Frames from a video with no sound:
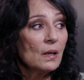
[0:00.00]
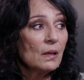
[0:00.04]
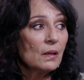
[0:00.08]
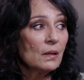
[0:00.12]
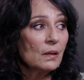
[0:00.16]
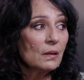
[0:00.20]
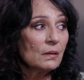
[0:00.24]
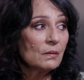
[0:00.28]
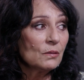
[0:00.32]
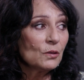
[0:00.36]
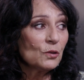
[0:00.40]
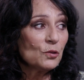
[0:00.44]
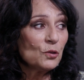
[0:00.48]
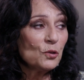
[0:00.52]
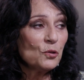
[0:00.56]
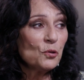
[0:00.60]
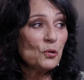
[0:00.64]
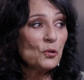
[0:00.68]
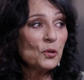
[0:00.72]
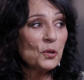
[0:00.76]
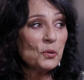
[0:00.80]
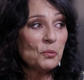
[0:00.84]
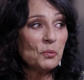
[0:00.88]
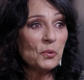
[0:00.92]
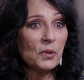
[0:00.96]

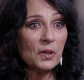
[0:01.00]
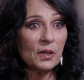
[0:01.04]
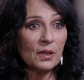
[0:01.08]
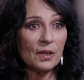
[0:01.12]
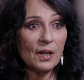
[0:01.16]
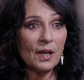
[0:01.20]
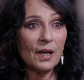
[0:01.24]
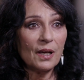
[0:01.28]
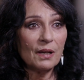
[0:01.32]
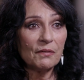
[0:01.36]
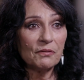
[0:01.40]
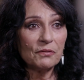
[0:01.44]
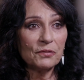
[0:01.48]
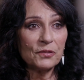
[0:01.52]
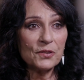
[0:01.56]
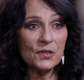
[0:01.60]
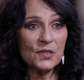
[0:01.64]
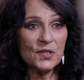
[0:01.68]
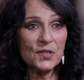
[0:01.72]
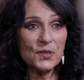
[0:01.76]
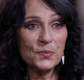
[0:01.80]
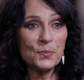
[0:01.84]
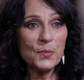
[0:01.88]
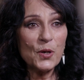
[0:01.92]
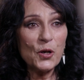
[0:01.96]
Tuhoi went out for a
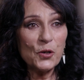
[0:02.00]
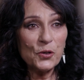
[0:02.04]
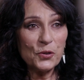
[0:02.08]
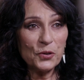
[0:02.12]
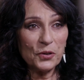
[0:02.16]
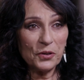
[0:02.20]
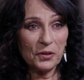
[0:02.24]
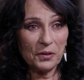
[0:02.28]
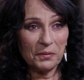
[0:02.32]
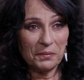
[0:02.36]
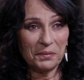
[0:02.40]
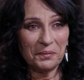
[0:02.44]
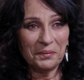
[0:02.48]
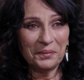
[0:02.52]
smoke.